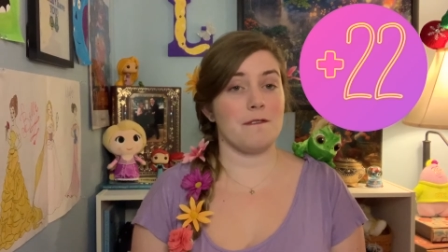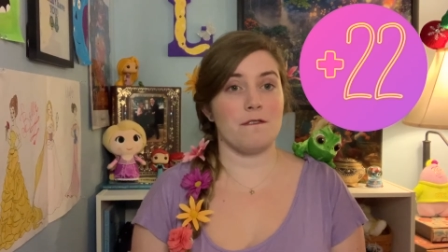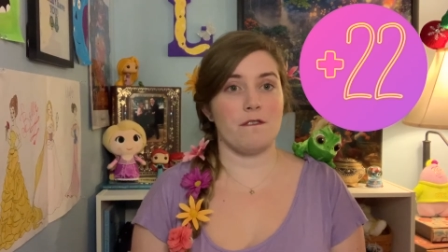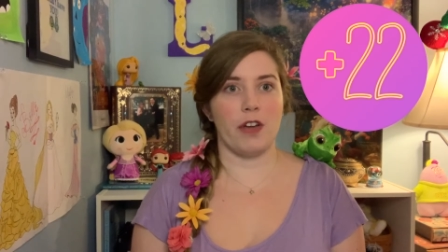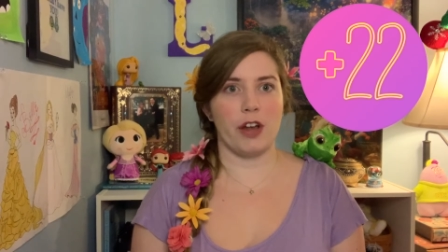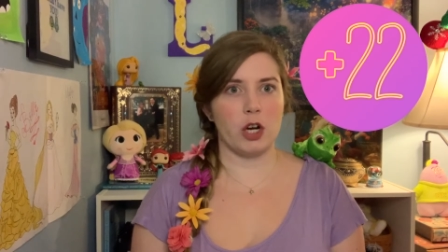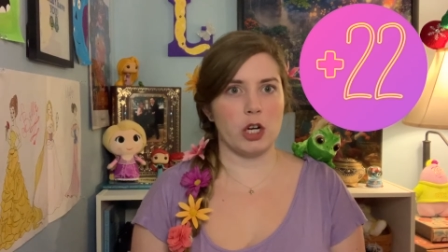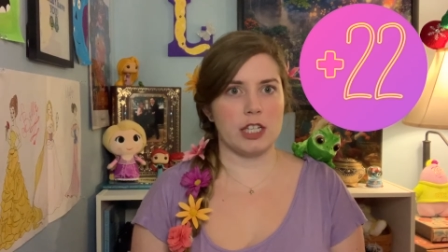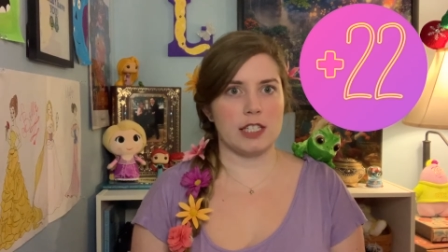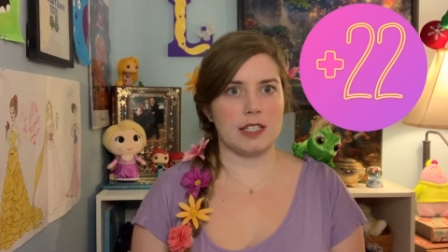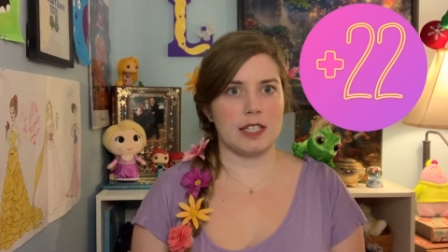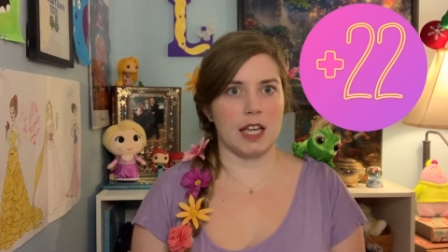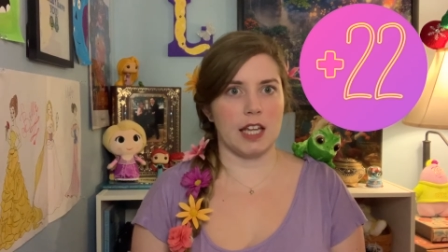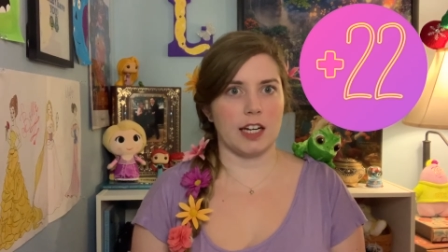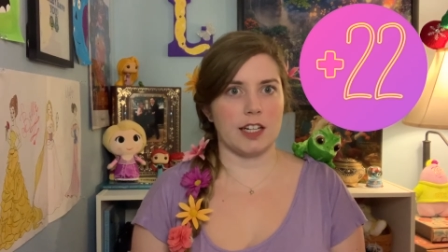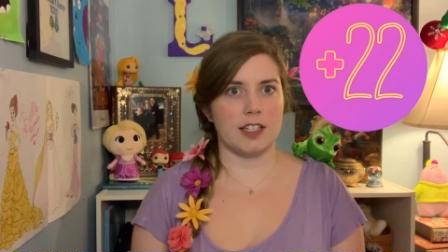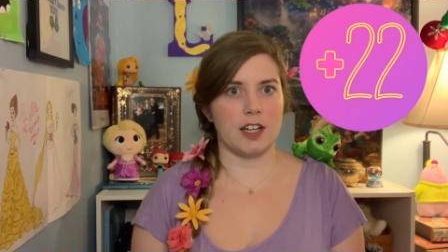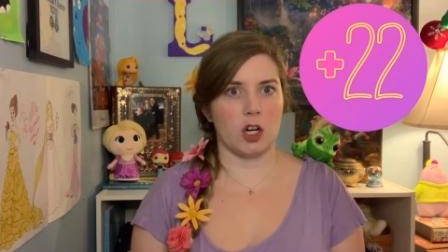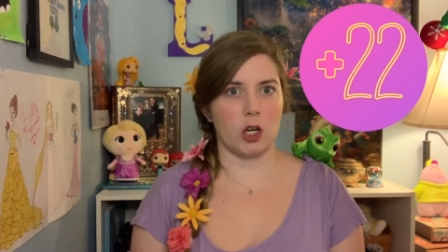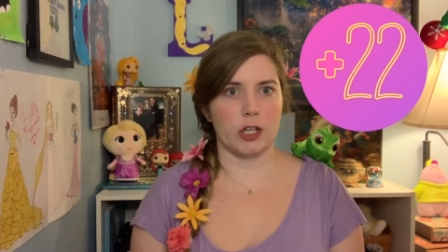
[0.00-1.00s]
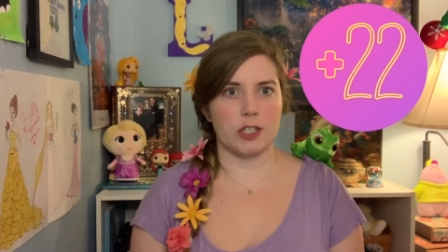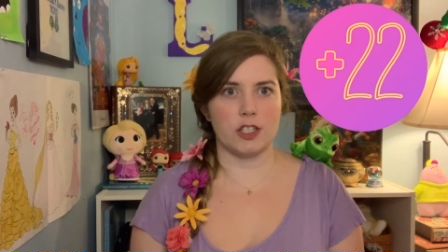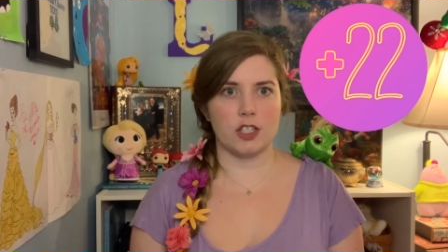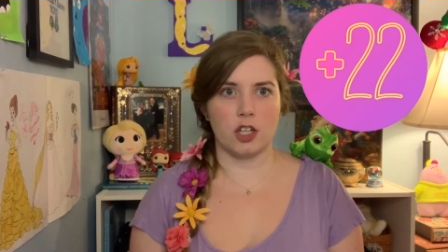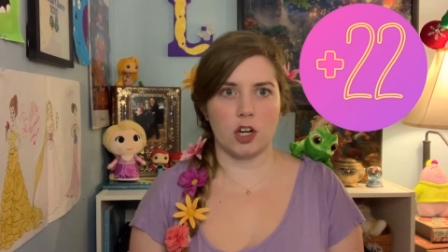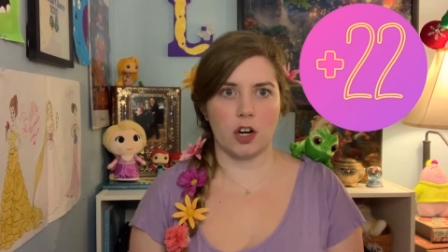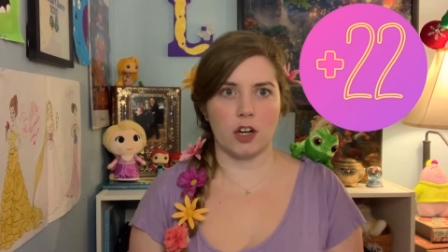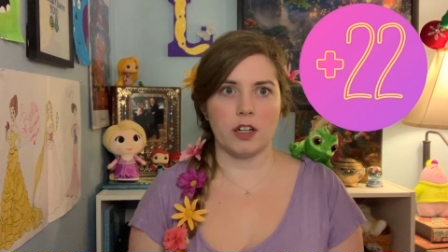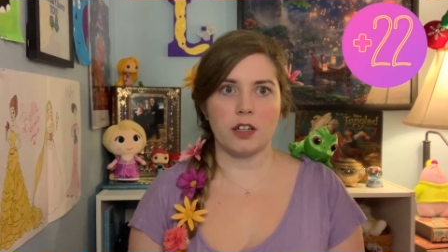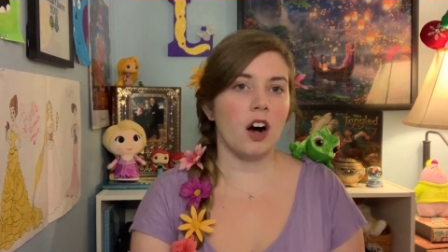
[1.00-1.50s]
very sanitary
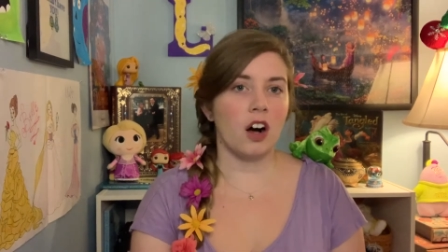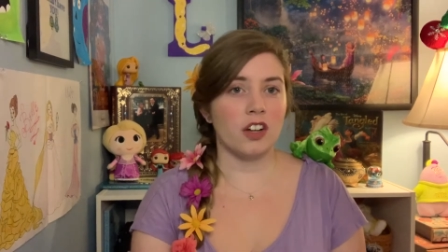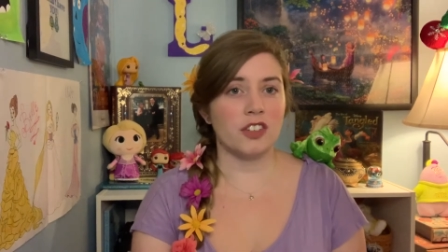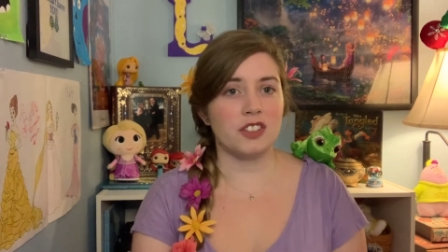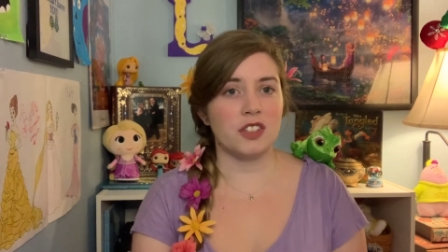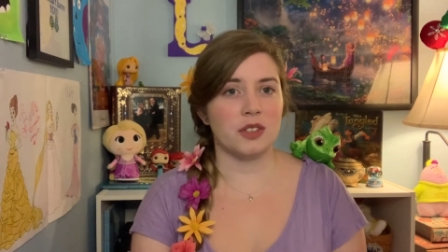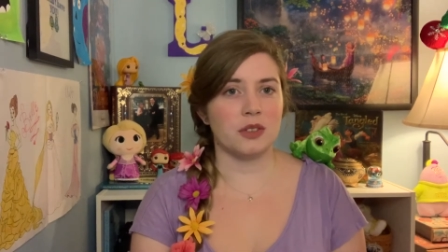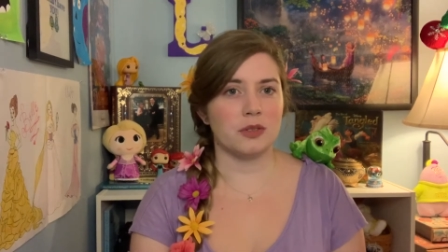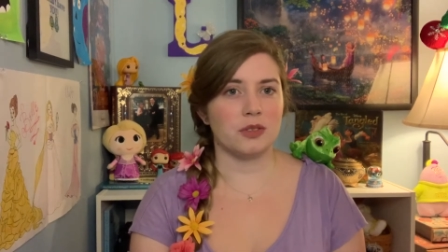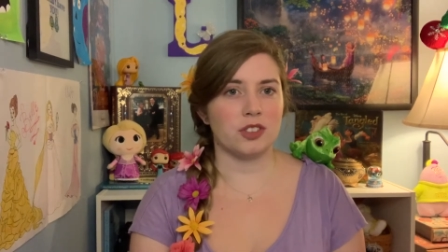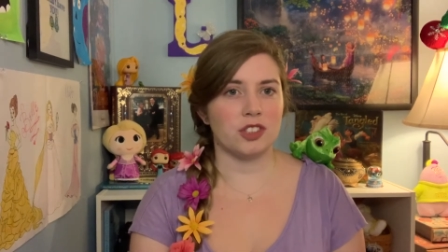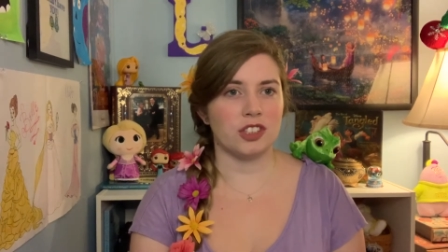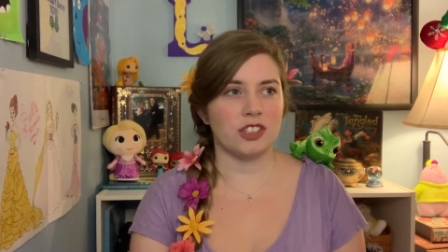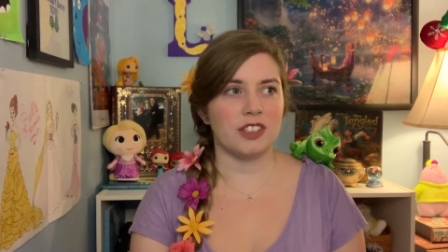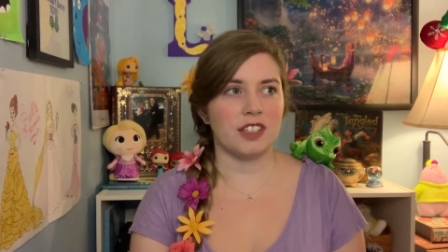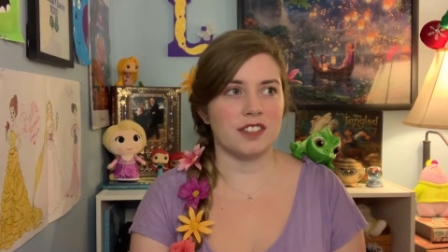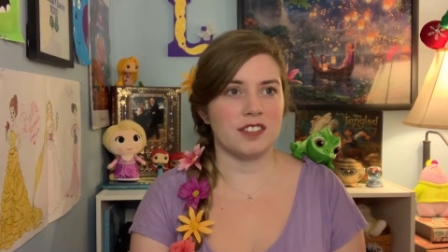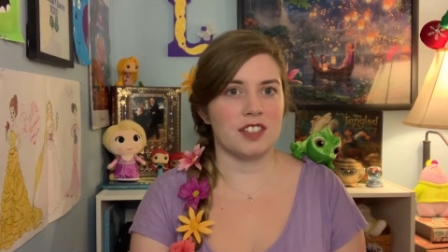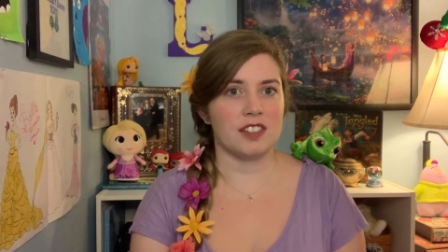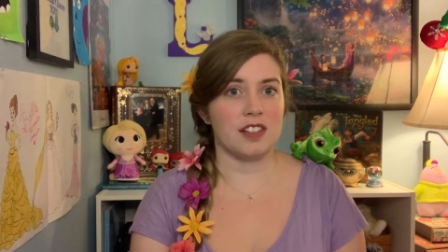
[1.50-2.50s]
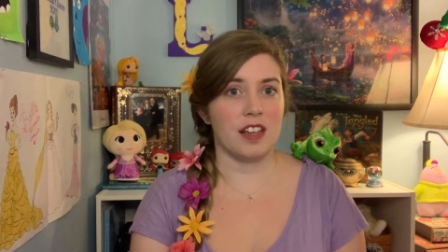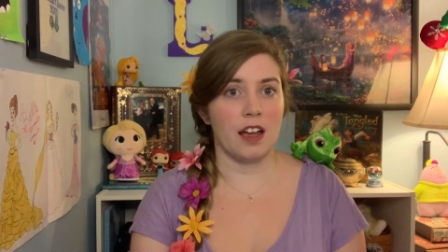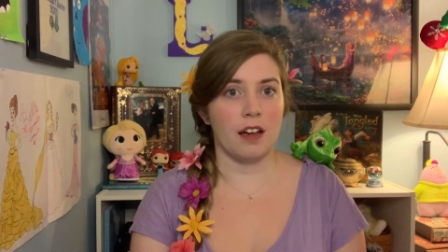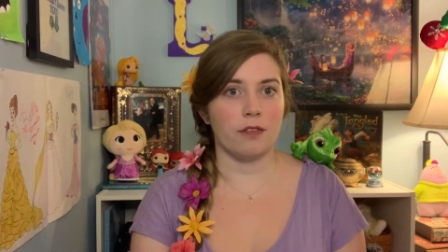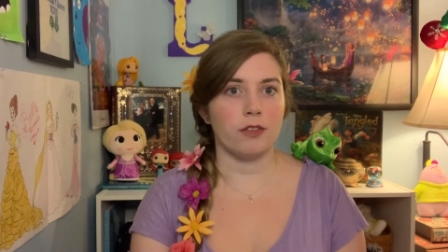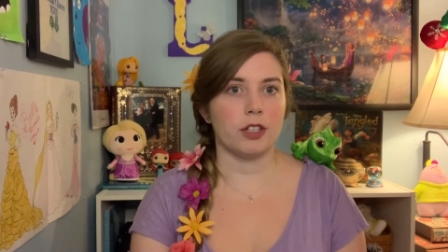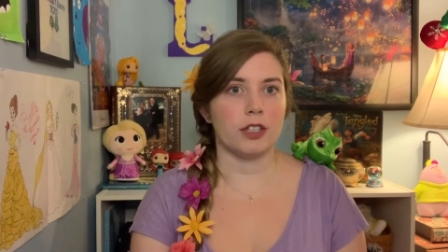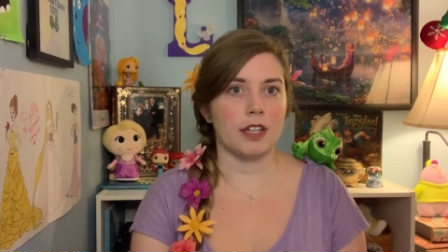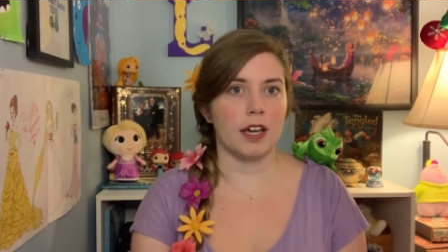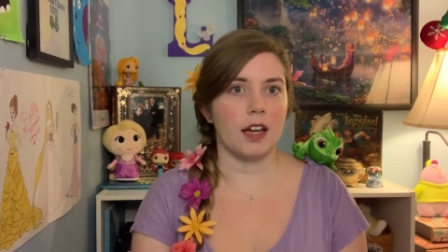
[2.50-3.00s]
start. Also, she does this
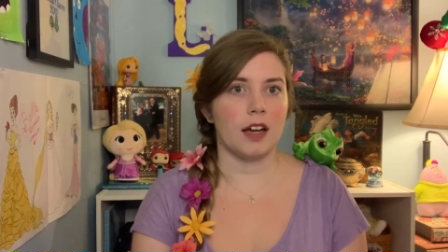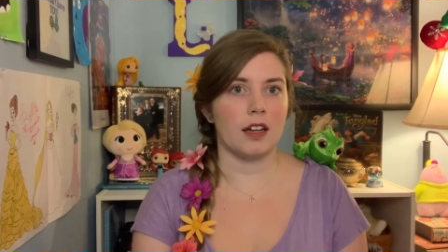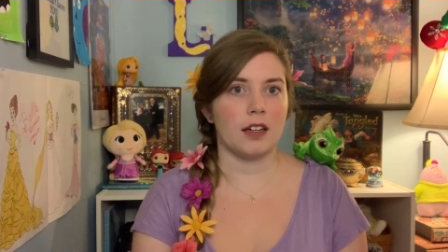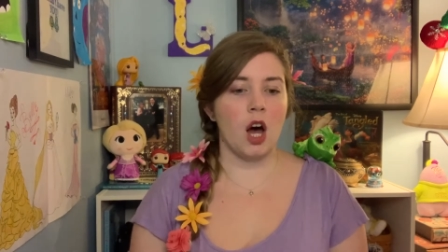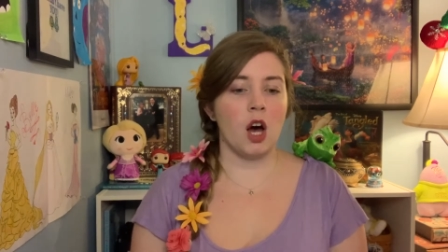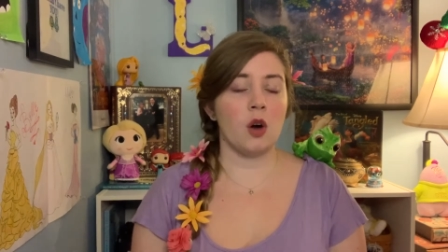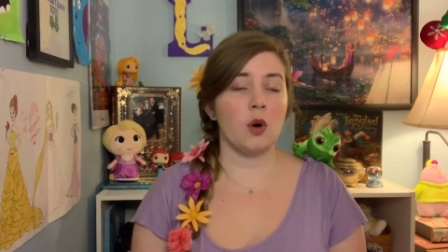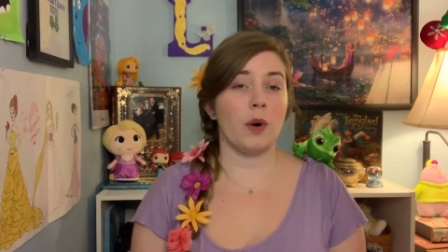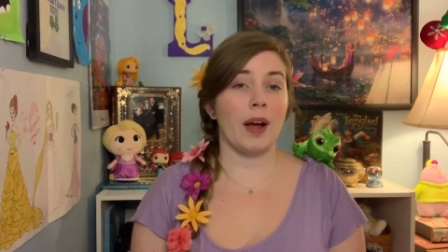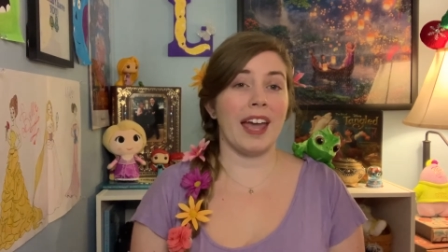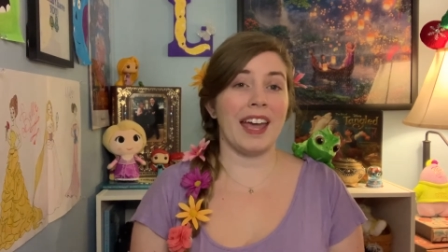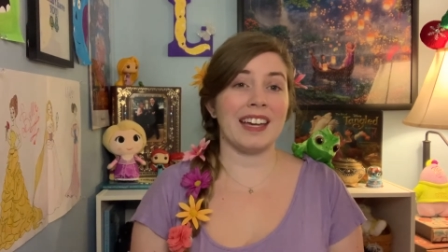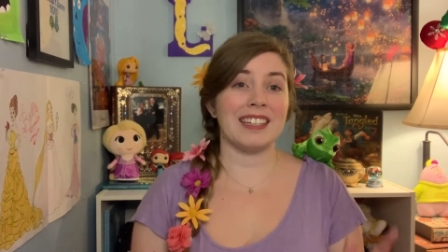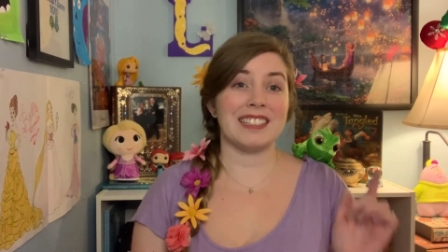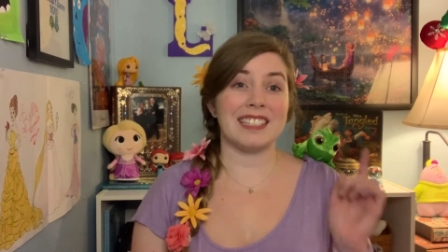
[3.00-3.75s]
every day. Oh, and